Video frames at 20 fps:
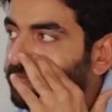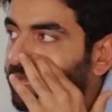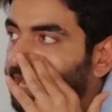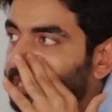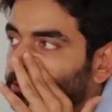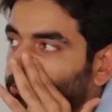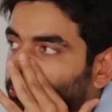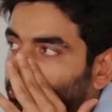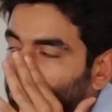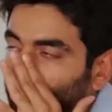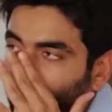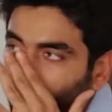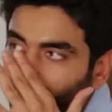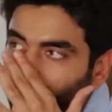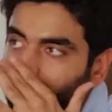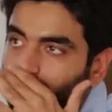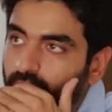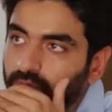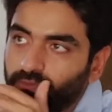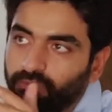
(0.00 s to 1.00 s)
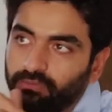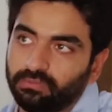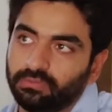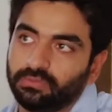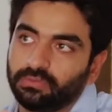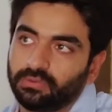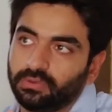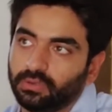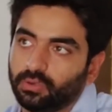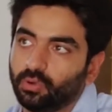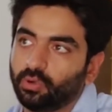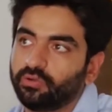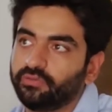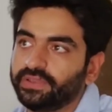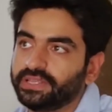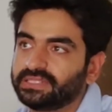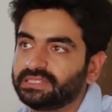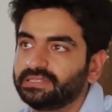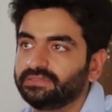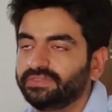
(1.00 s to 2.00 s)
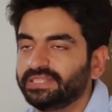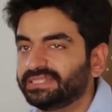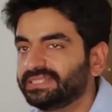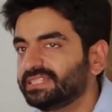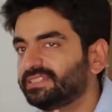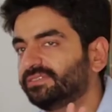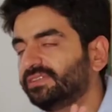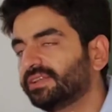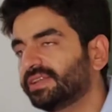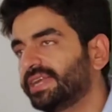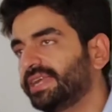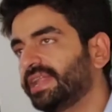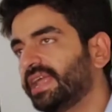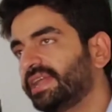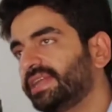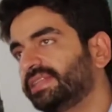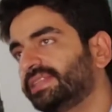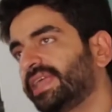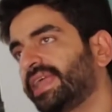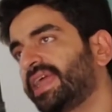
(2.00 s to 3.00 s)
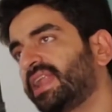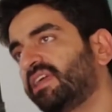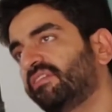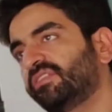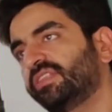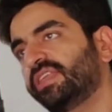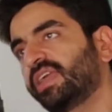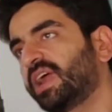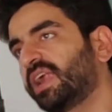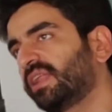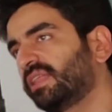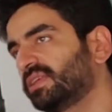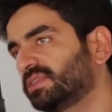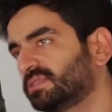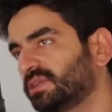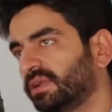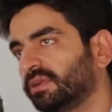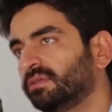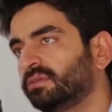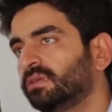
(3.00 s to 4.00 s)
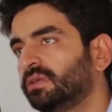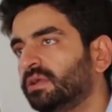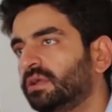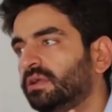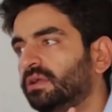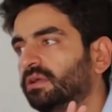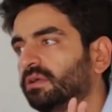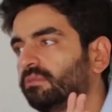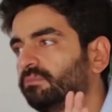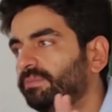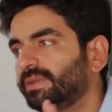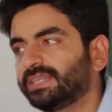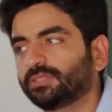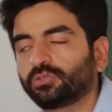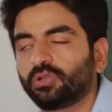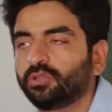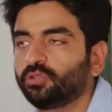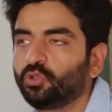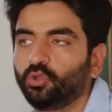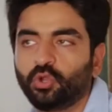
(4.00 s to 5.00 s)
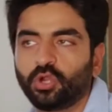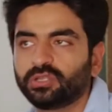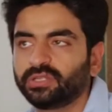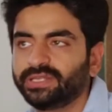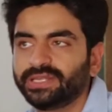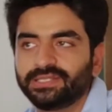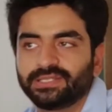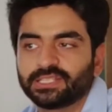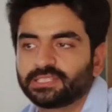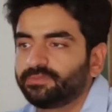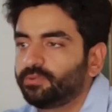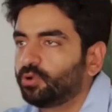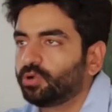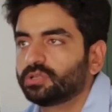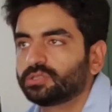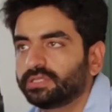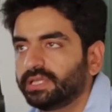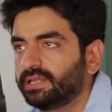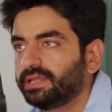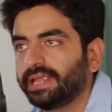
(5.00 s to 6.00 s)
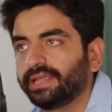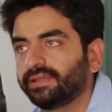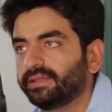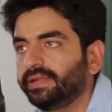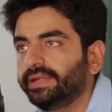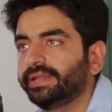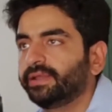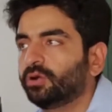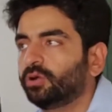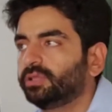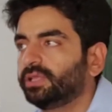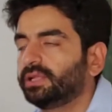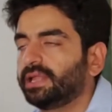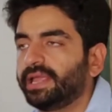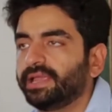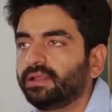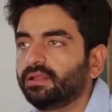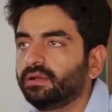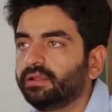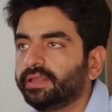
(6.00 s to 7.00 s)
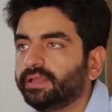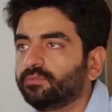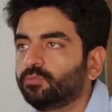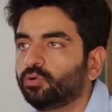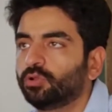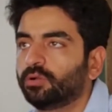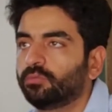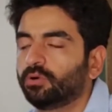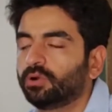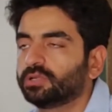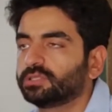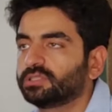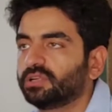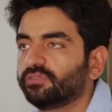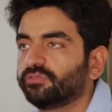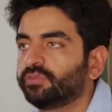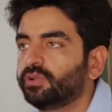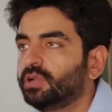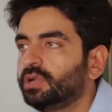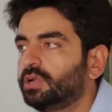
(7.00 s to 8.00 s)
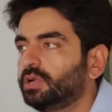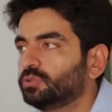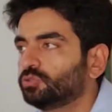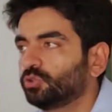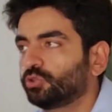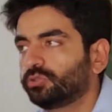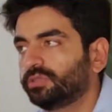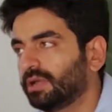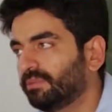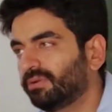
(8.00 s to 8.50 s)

that's not how good VCs will read anything and everything under the sun based on curiosity, just because they like reading or they like learning more about stuff. So